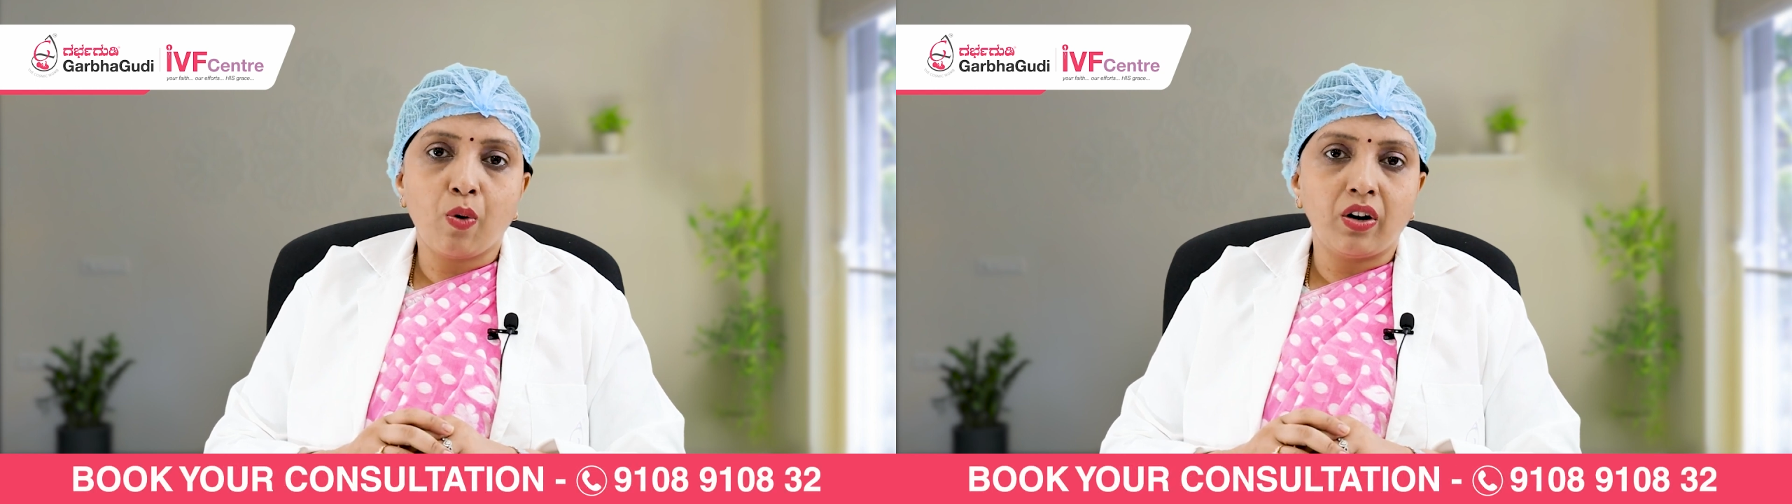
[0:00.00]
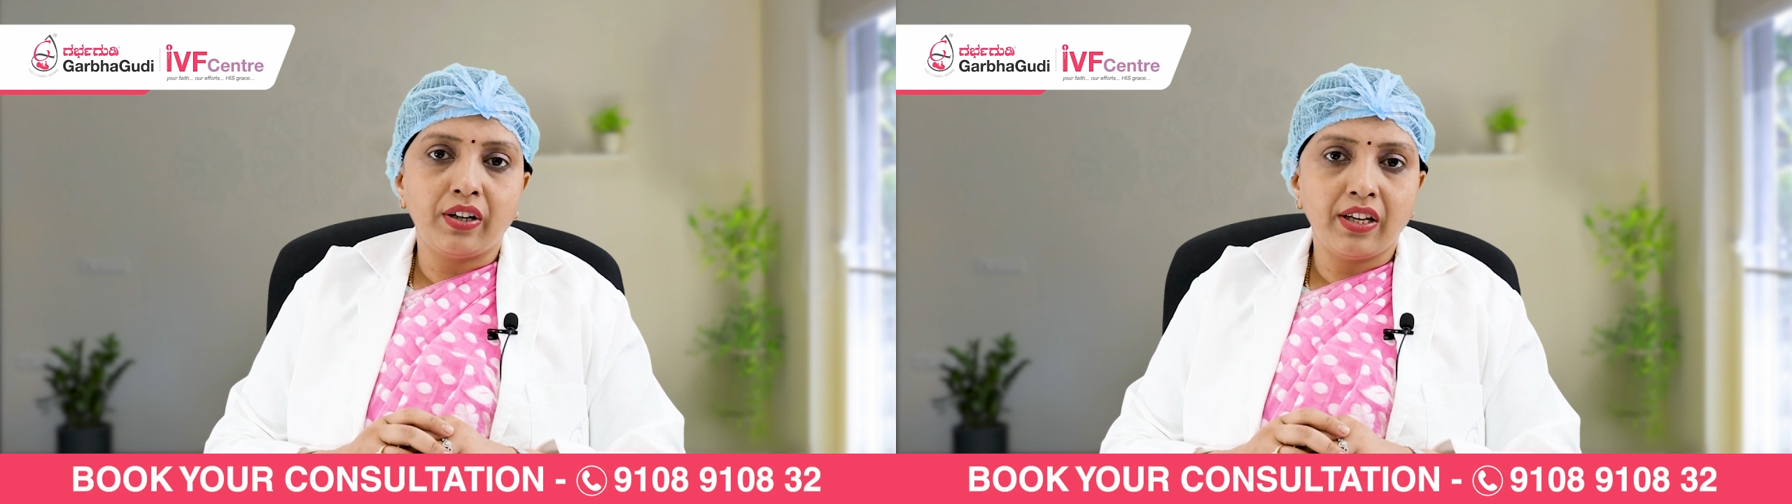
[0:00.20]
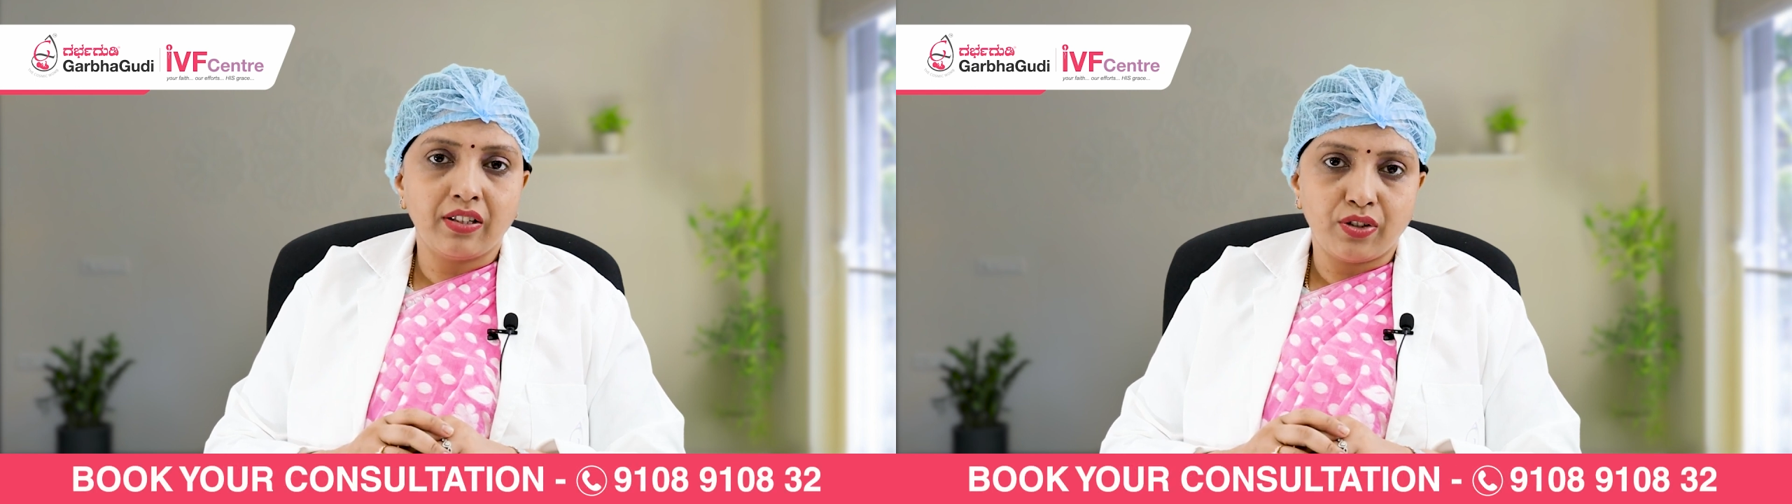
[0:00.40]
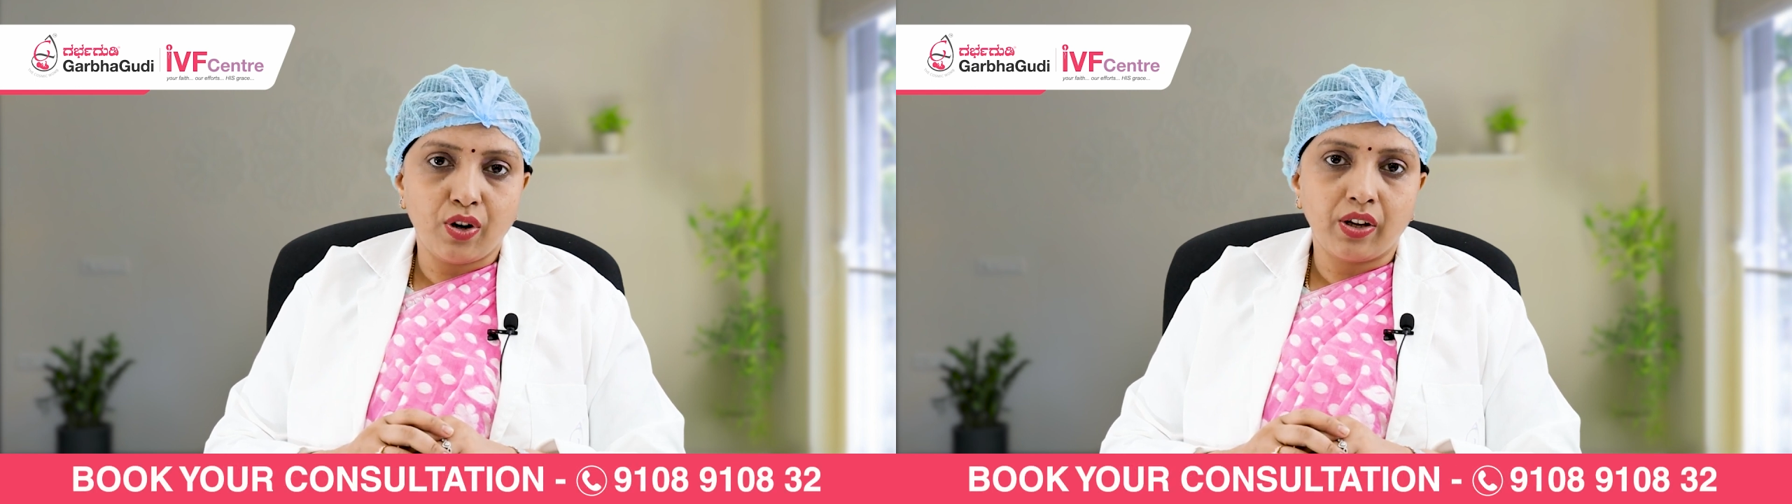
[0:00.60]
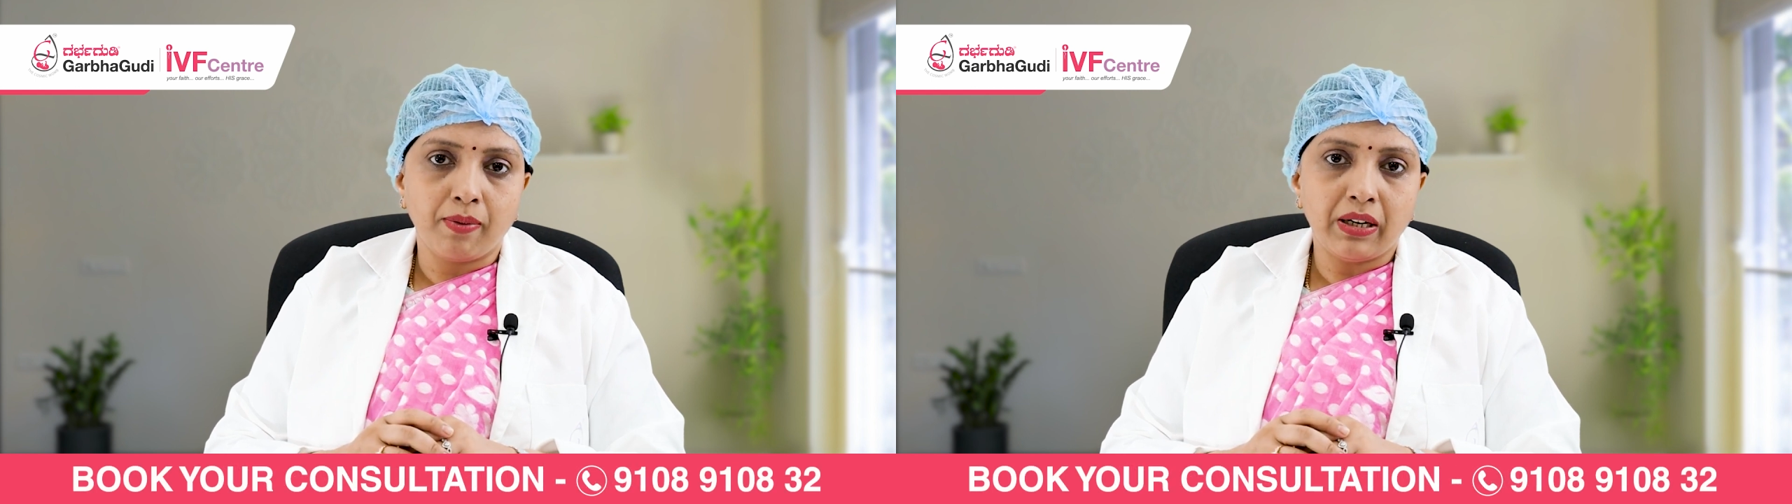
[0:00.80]
quality is
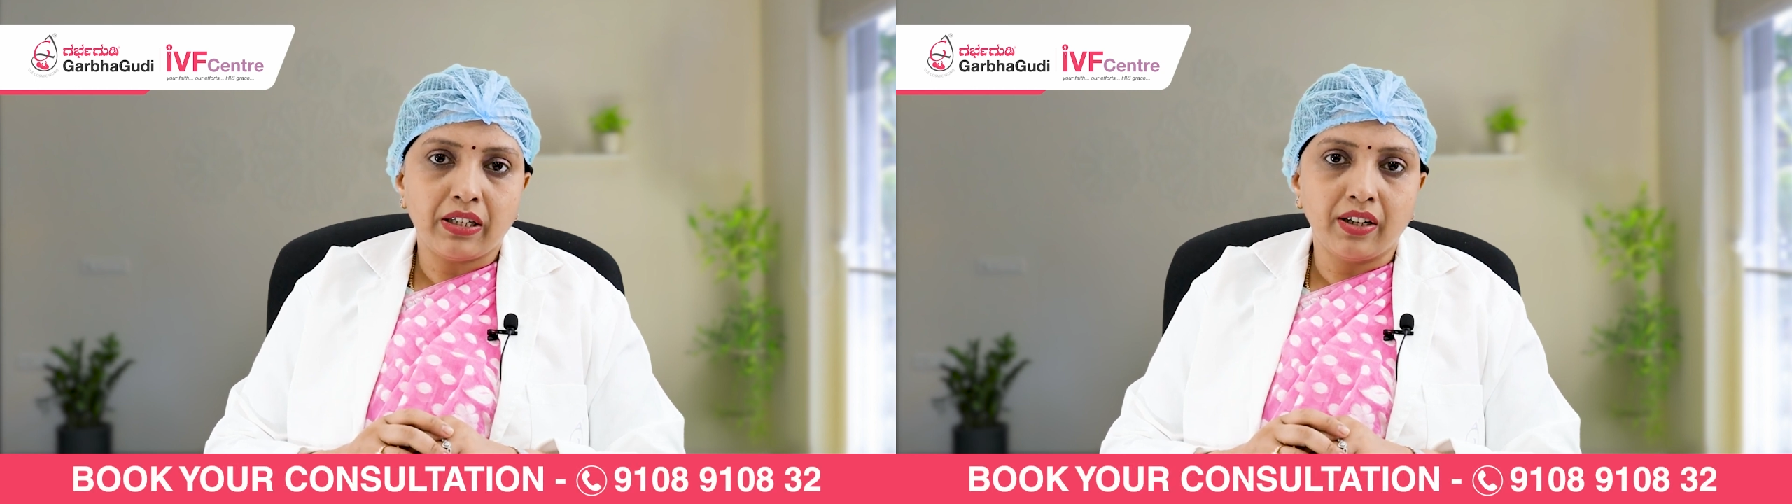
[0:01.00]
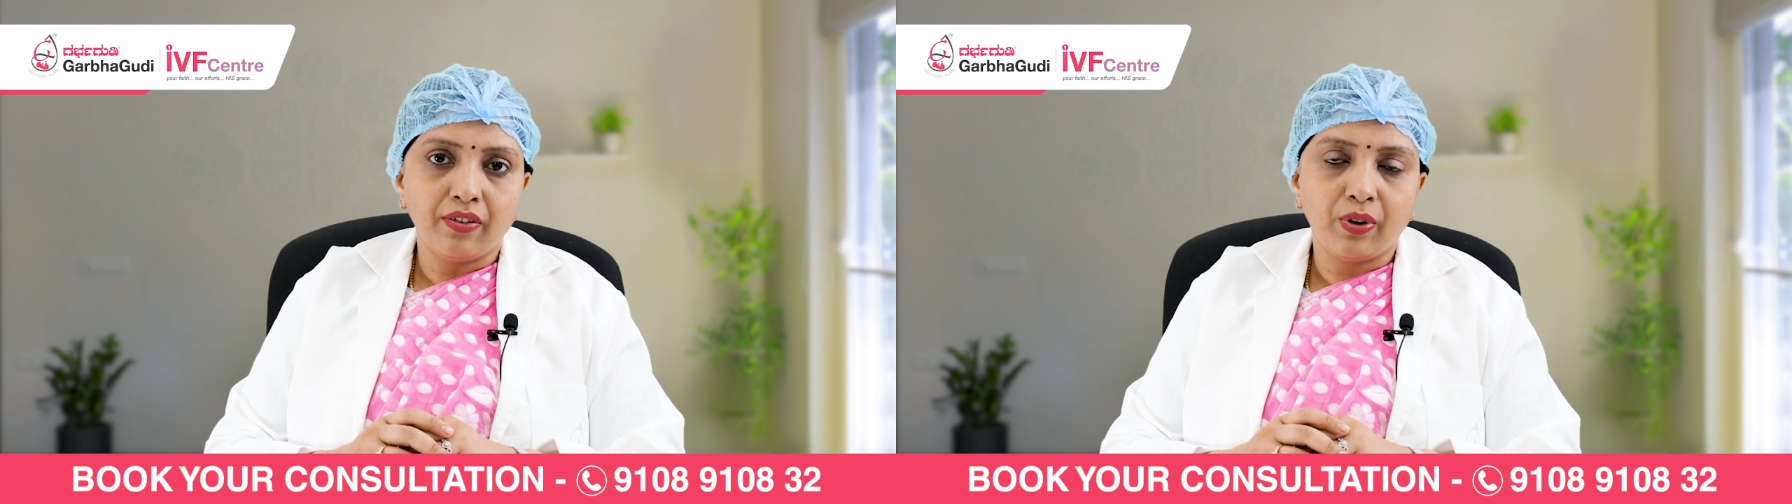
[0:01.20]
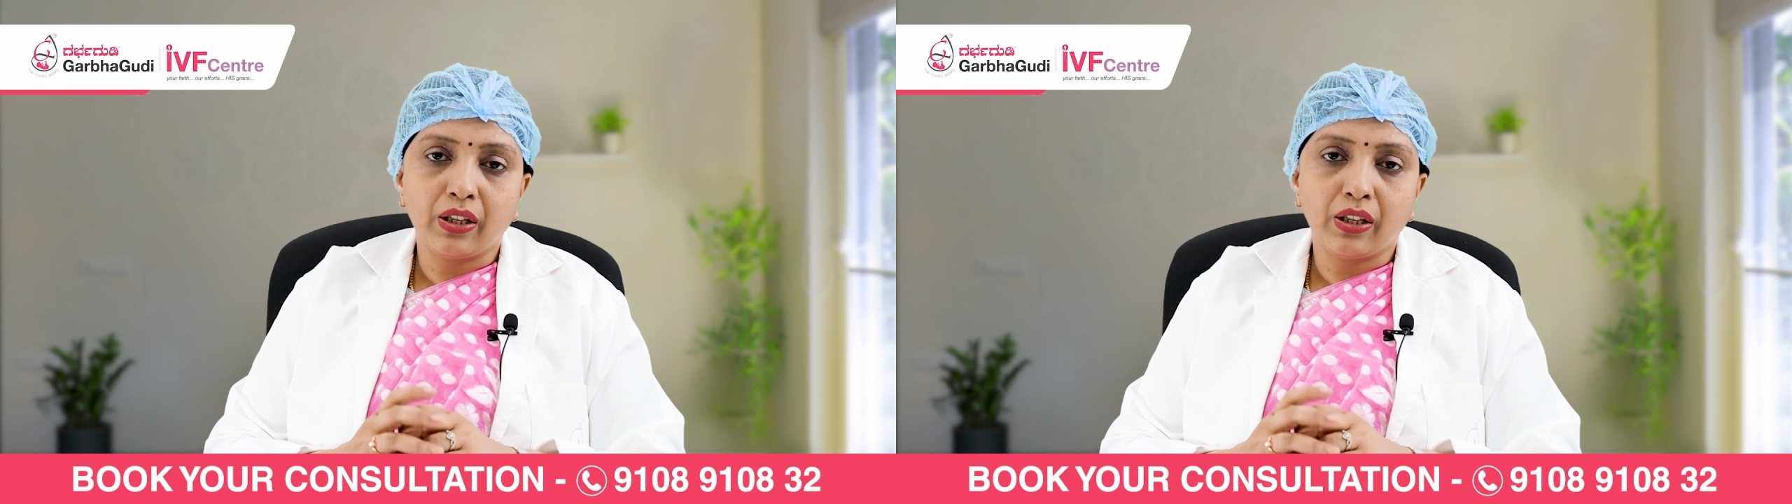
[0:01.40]
documented,